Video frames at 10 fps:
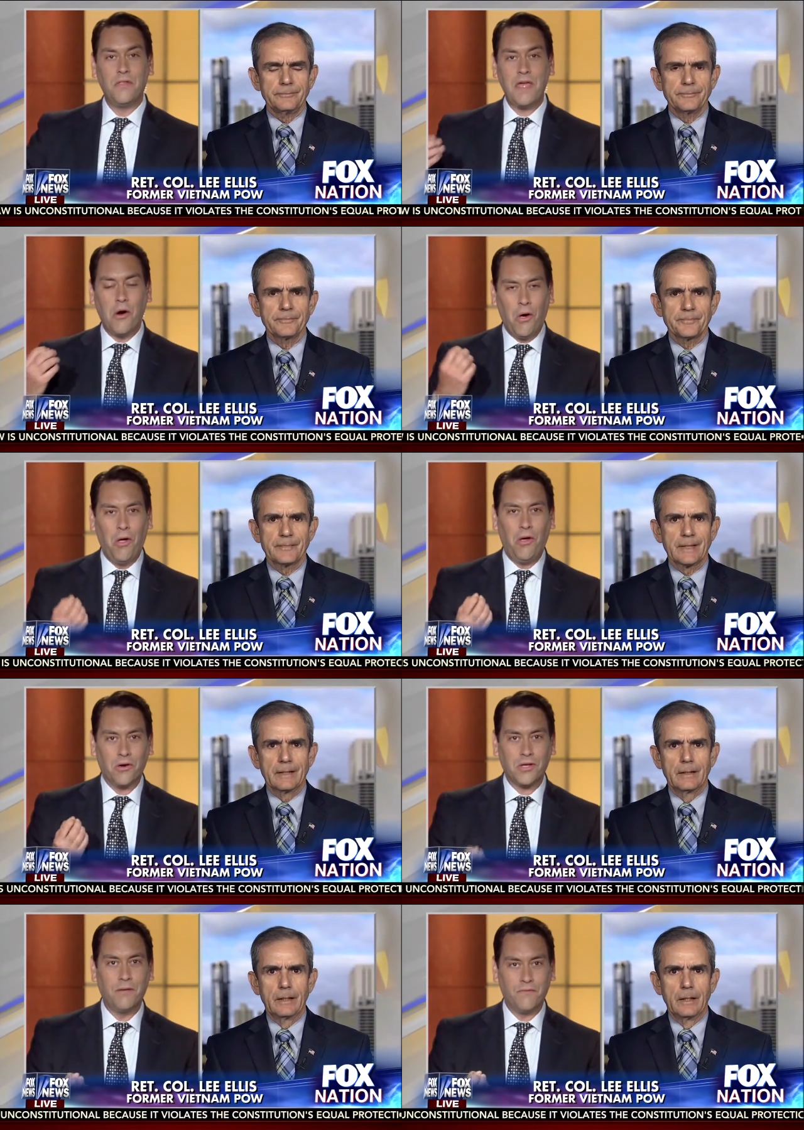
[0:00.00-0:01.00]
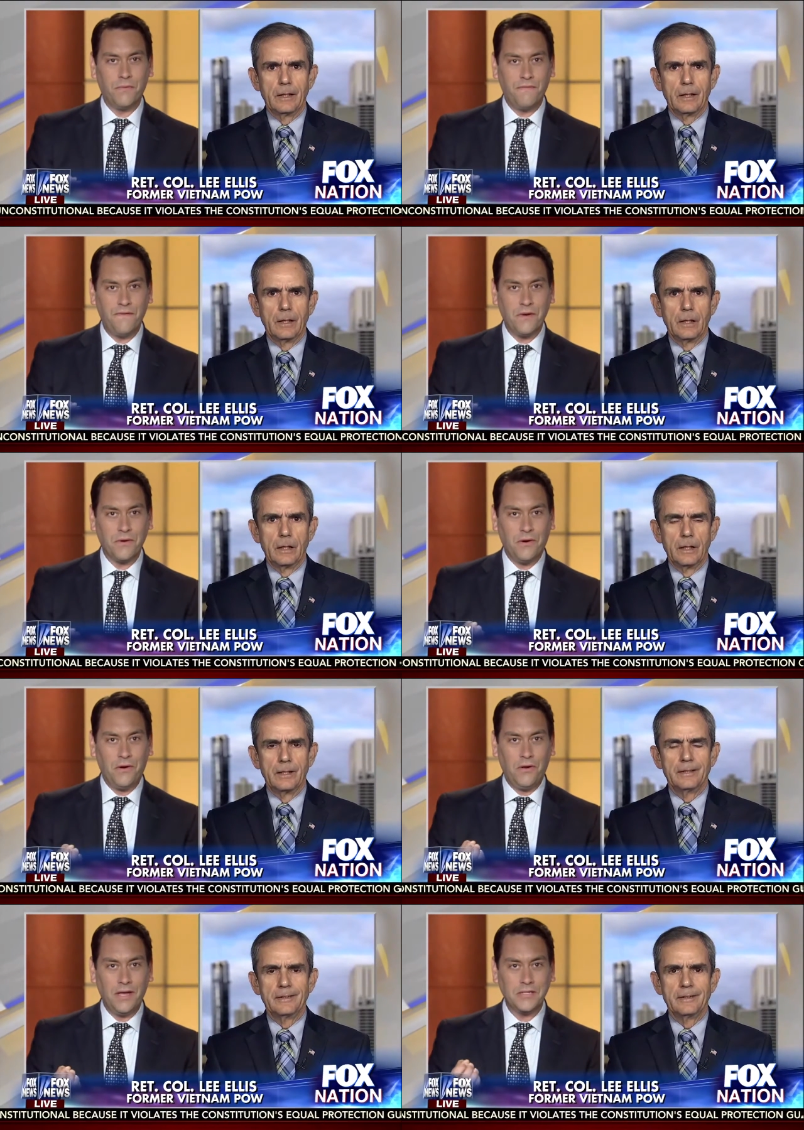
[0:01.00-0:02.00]
Speaker 1: they all come from fear. It
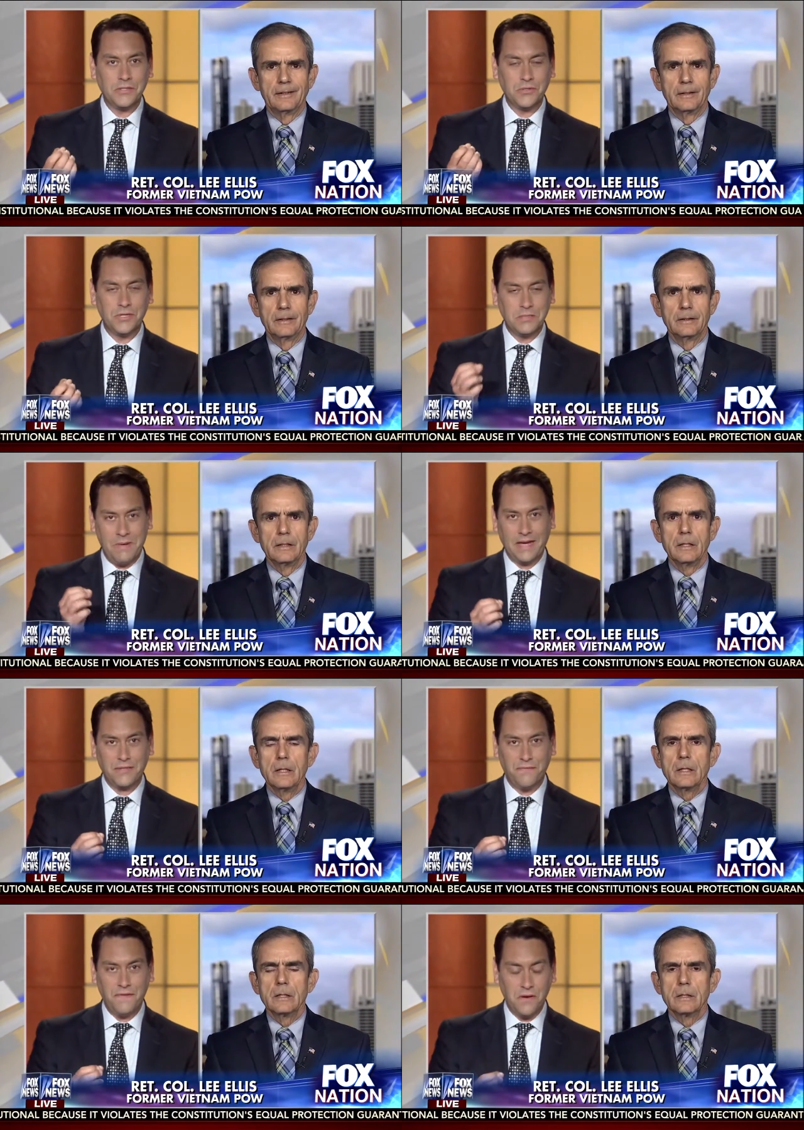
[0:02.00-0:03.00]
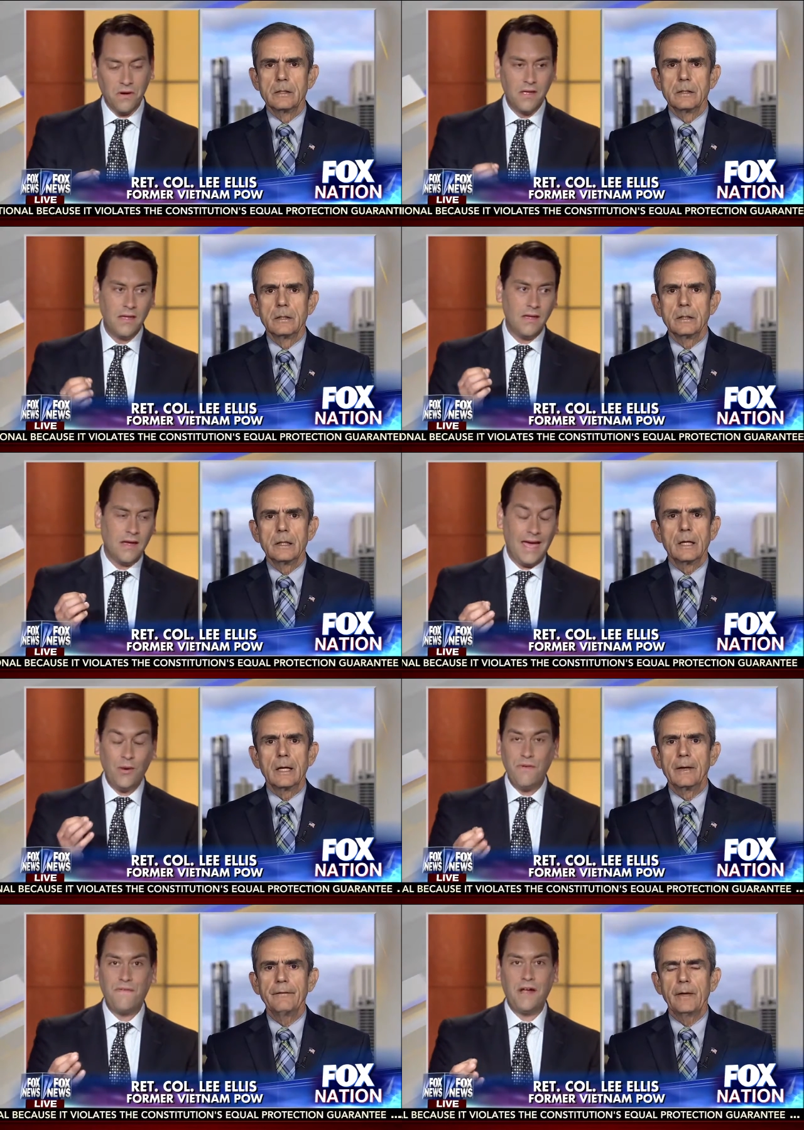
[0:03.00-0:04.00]
all has a trace back to fear. How
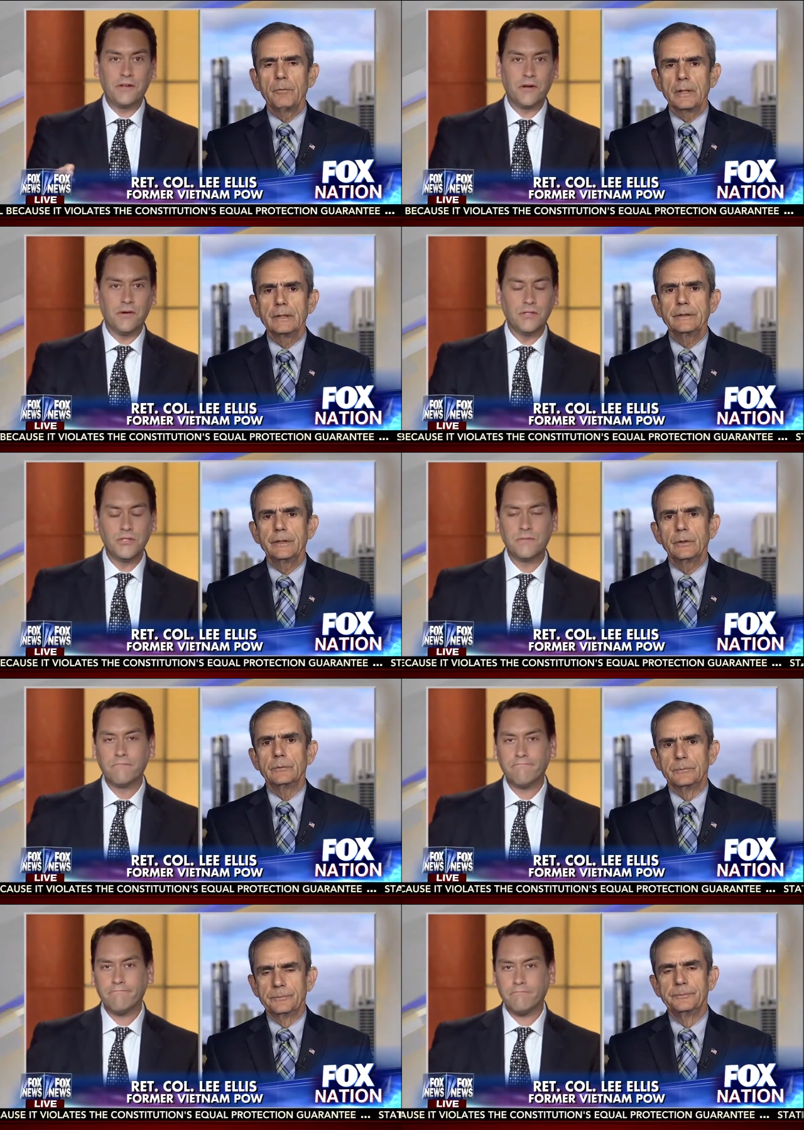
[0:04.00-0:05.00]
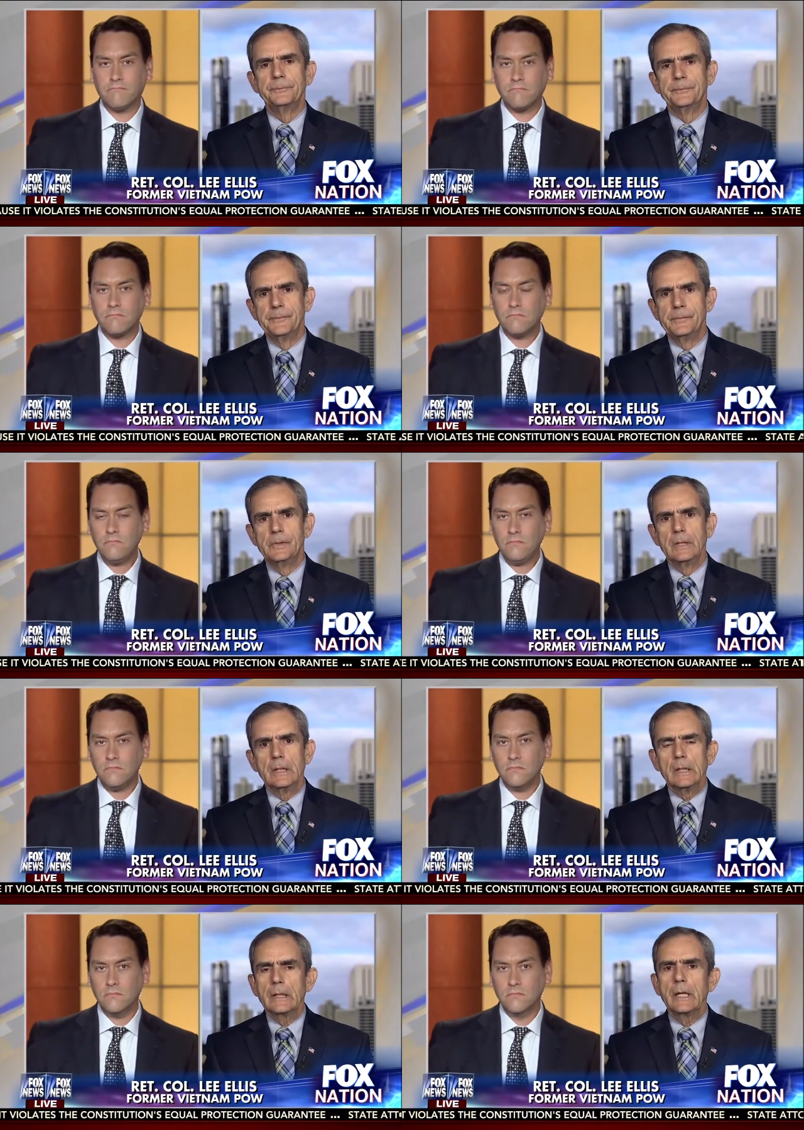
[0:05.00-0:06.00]
do we find They really courage? do.
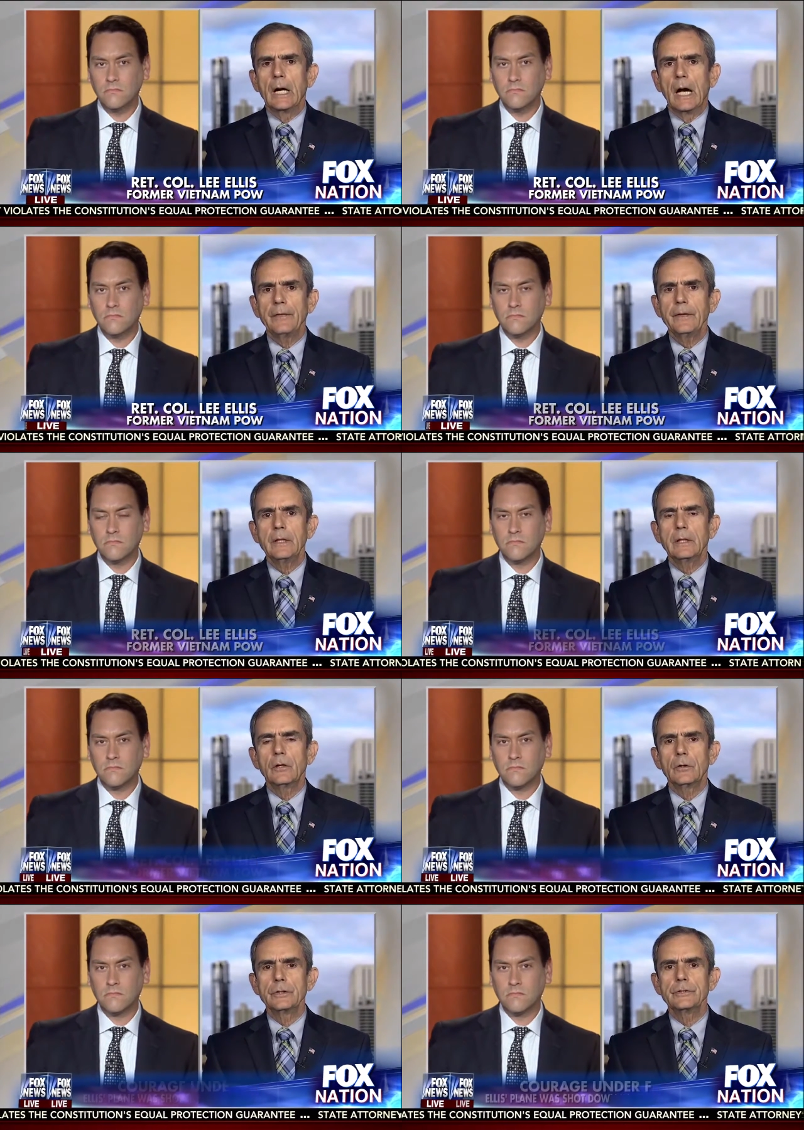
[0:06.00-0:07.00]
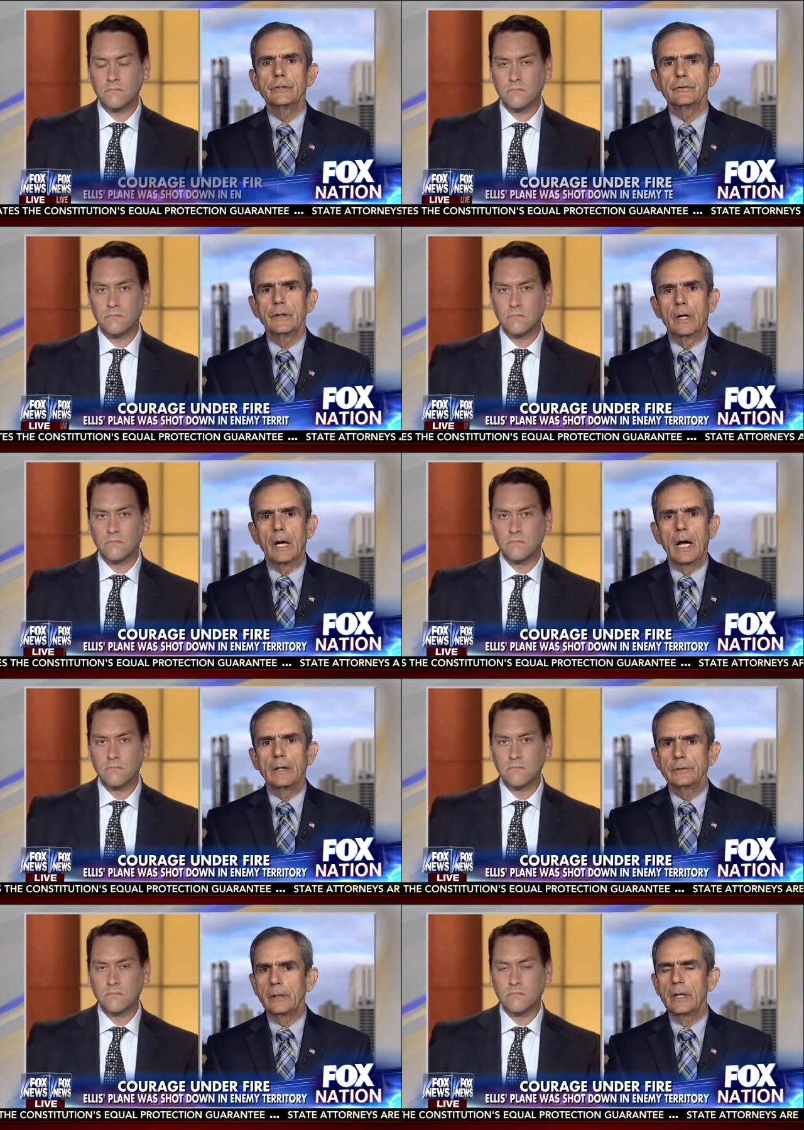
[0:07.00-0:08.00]
Speaker 2: Yeah, I think courage is uh,
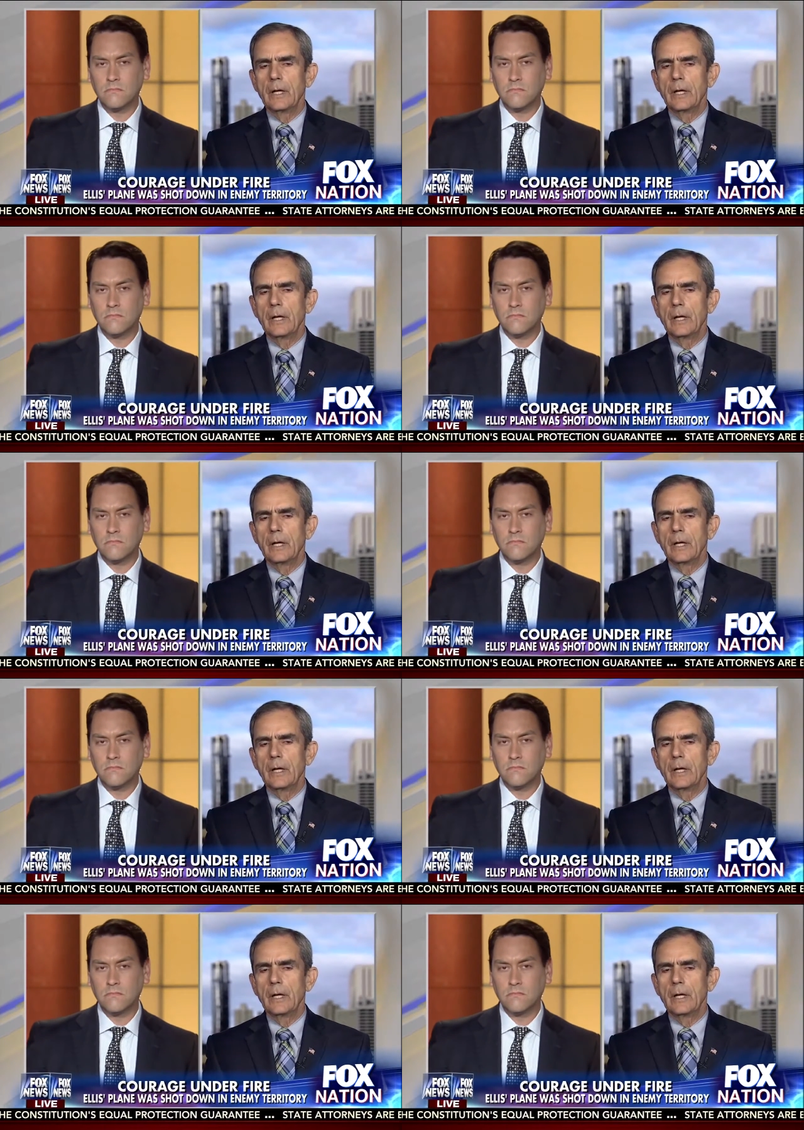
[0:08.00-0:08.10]
actually